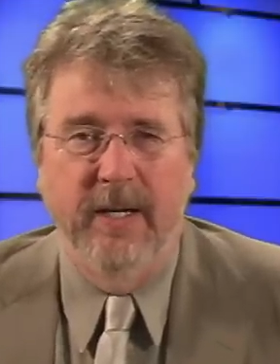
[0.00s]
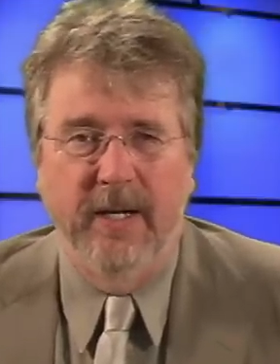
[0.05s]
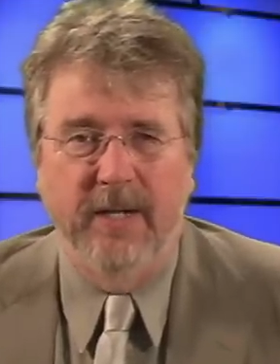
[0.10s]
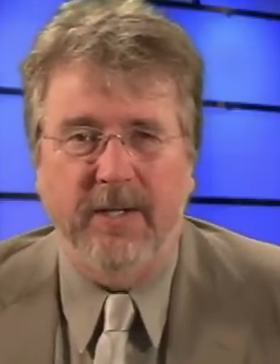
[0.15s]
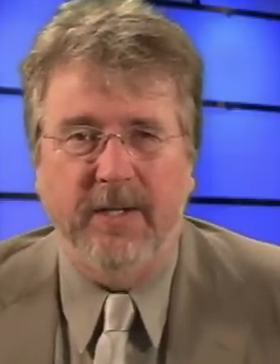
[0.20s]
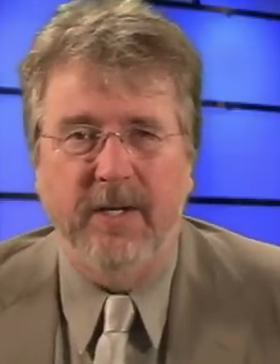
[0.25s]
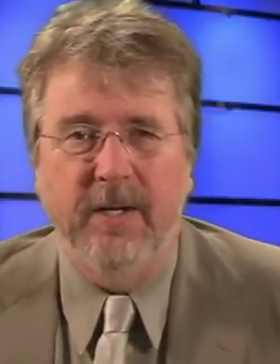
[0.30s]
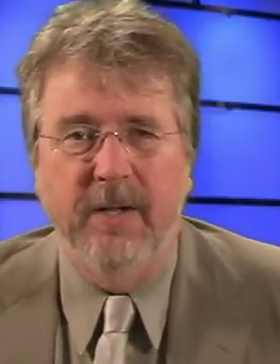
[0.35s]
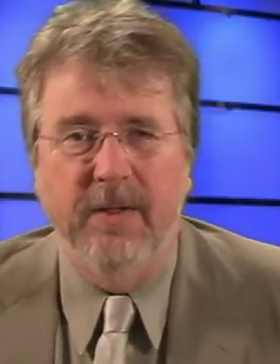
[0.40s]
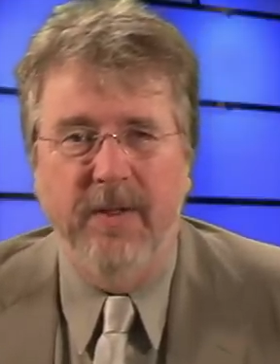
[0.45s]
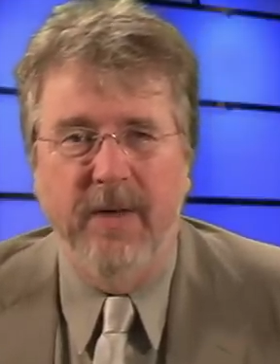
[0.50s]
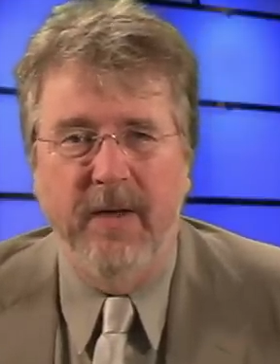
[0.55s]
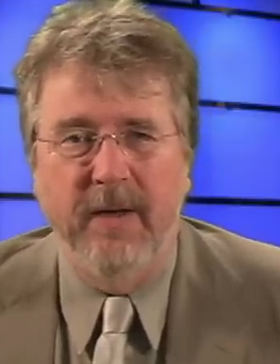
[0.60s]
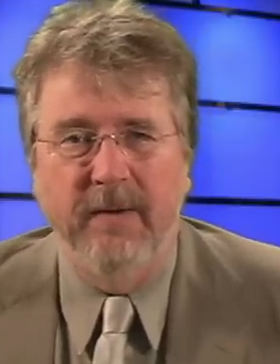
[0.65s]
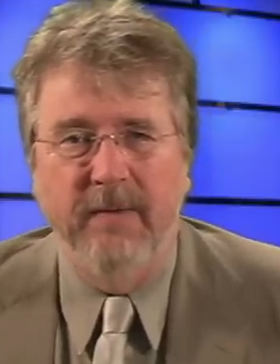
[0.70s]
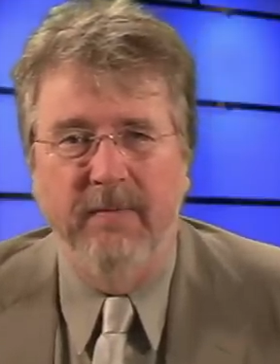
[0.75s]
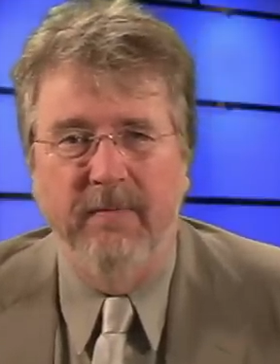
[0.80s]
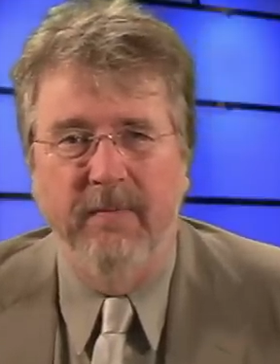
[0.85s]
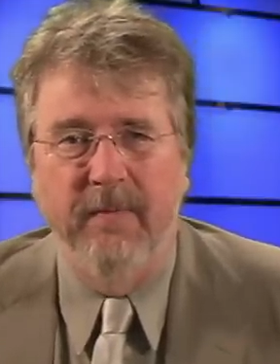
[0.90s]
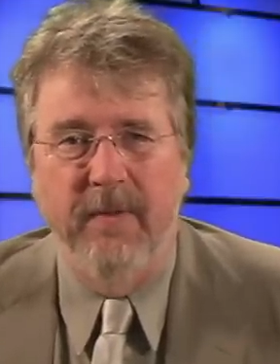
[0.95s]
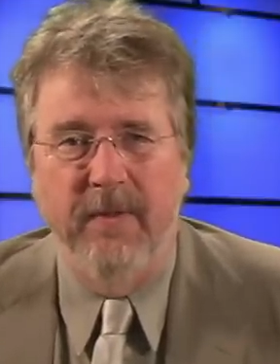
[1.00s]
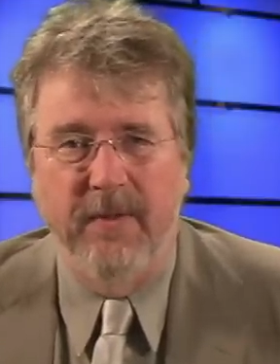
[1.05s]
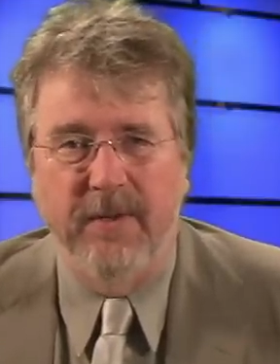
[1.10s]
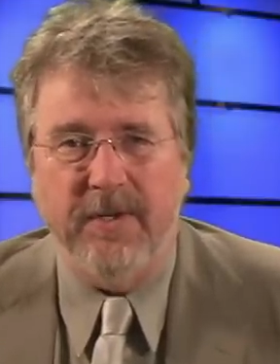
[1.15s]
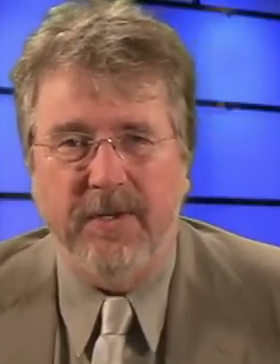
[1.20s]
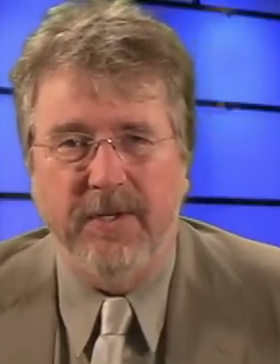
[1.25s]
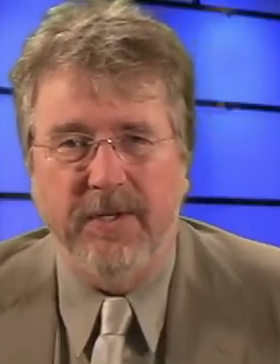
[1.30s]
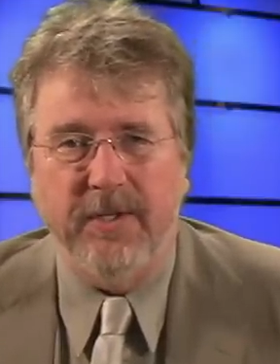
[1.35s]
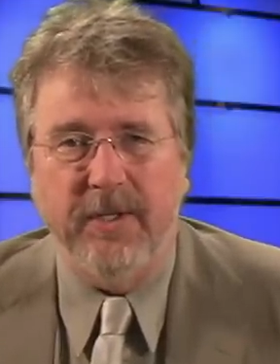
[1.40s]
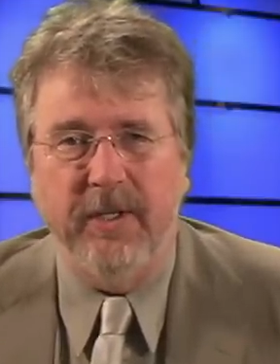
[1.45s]
Until then,
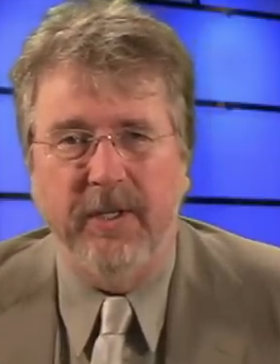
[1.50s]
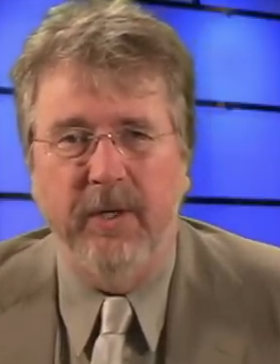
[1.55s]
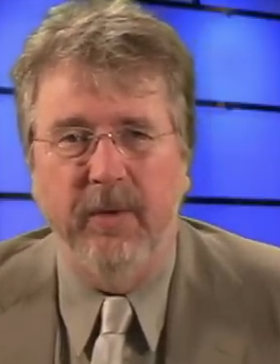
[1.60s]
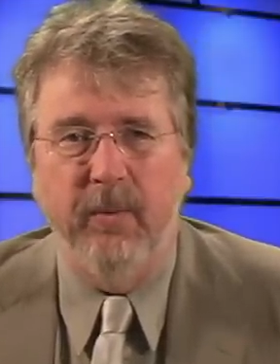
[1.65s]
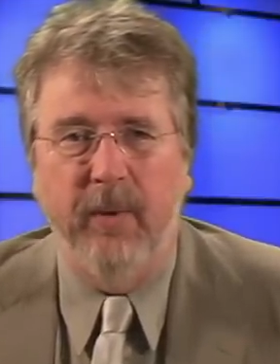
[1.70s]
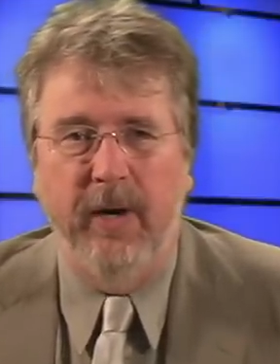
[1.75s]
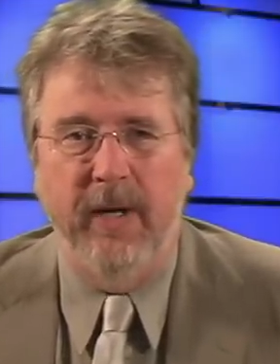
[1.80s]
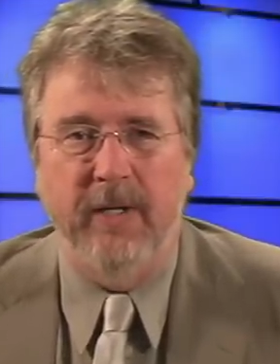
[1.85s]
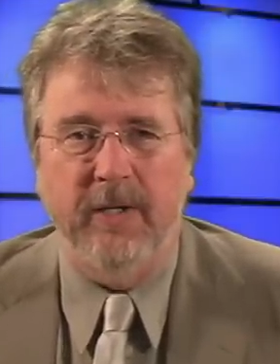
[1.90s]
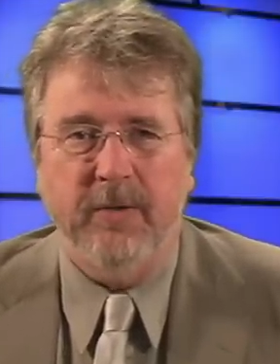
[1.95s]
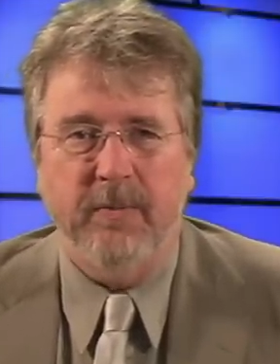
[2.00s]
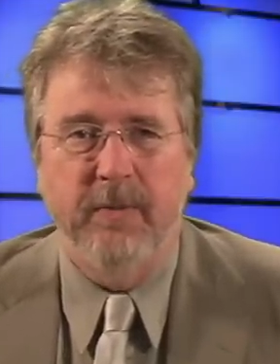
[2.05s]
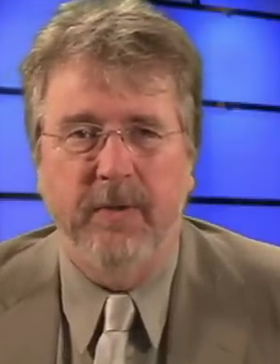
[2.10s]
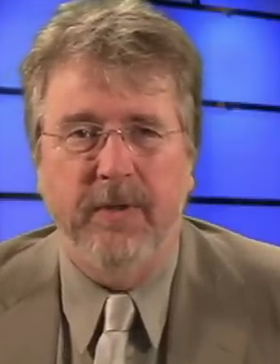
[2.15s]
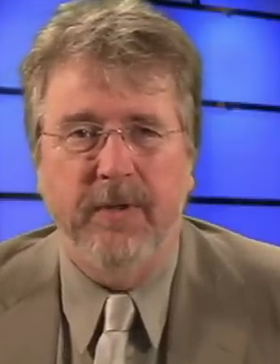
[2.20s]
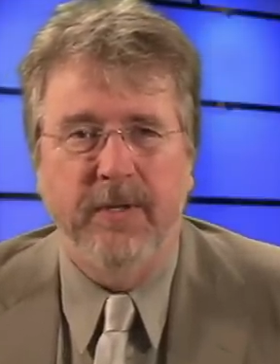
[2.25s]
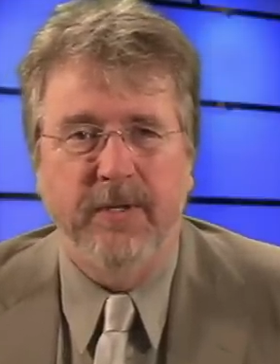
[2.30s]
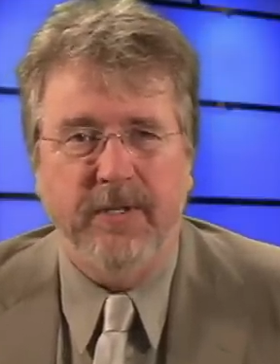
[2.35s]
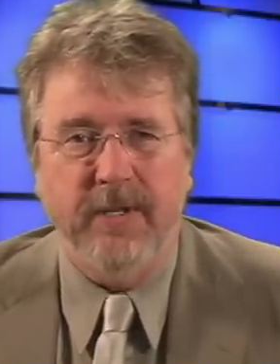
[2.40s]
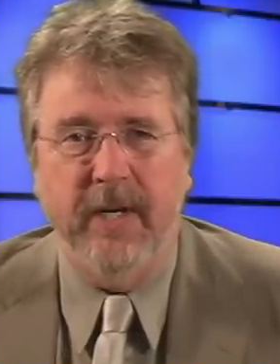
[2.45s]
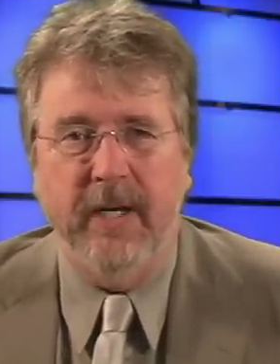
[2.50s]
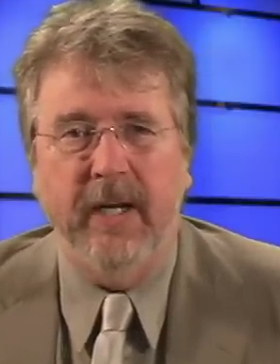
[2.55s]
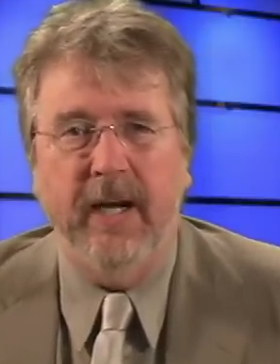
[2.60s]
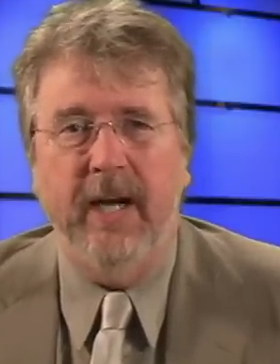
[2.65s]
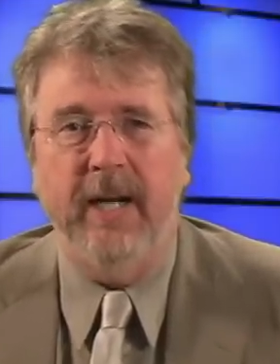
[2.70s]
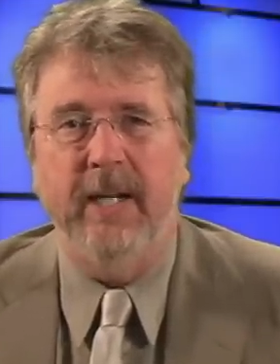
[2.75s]
this is Sidney Wildesmith saying